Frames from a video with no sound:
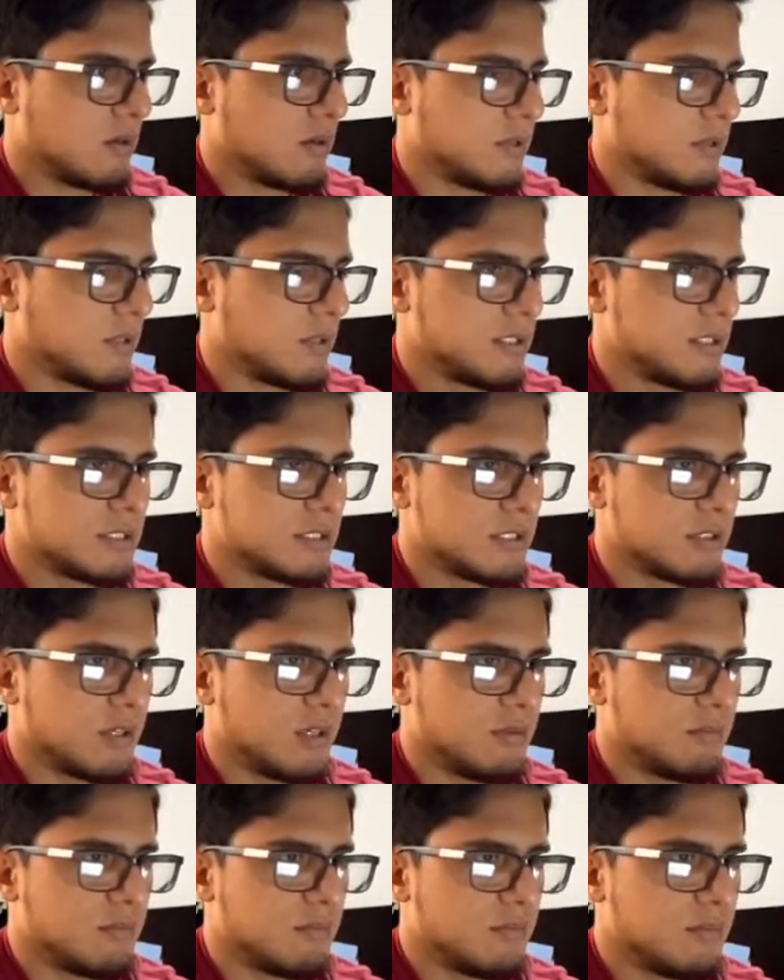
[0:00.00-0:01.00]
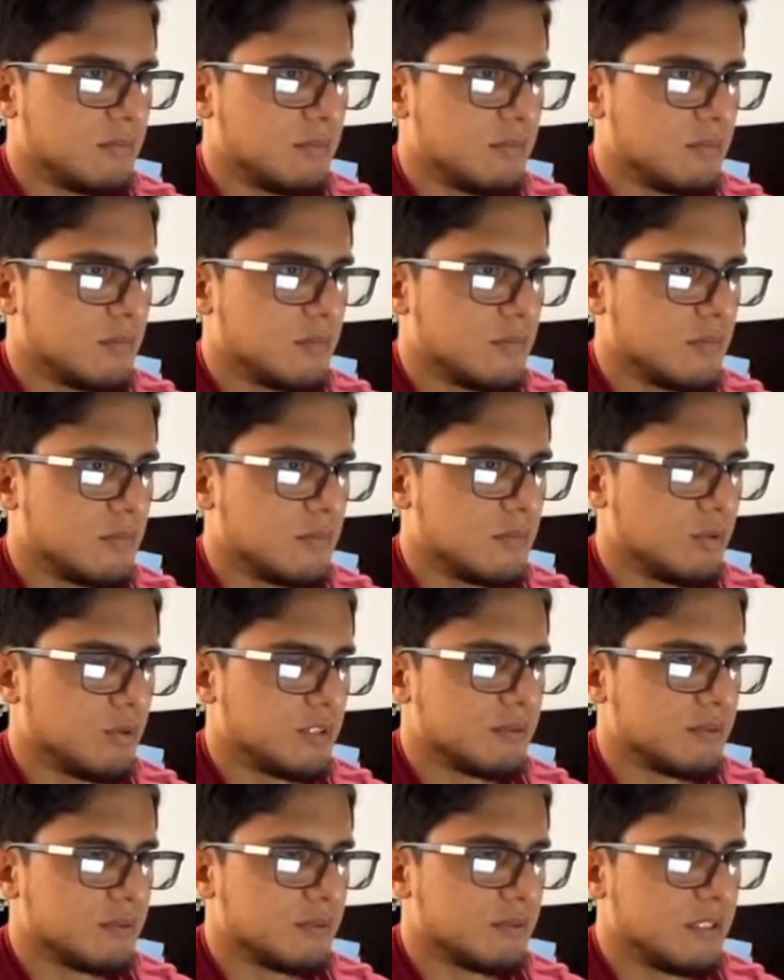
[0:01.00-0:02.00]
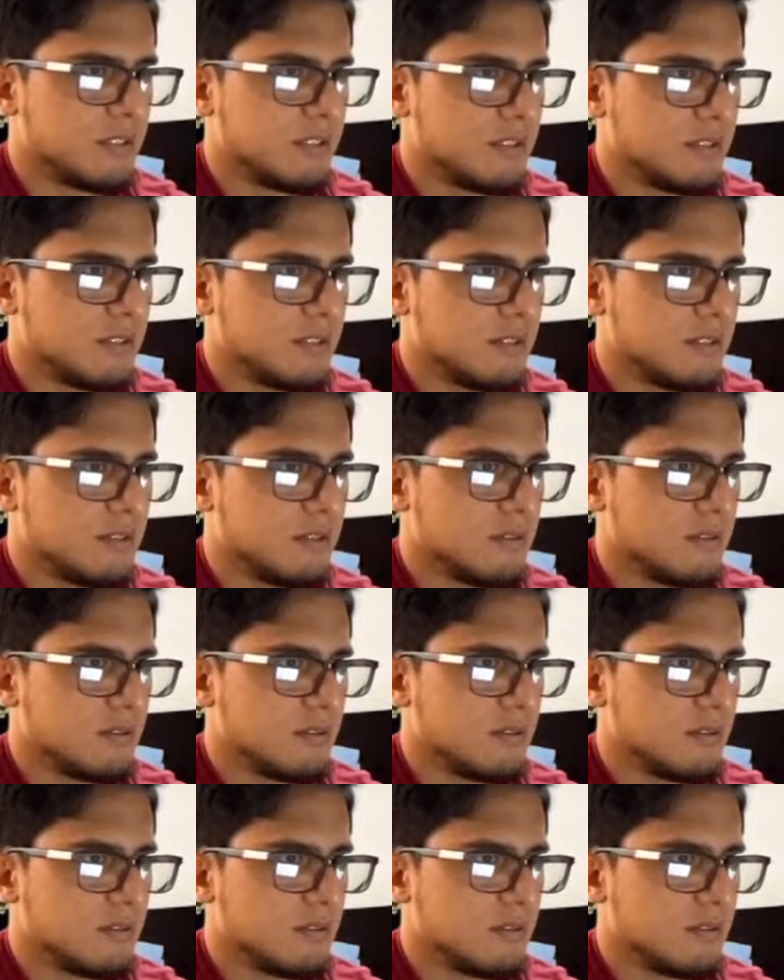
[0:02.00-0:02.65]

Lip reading: Come on, Instagram. Don't do this to me.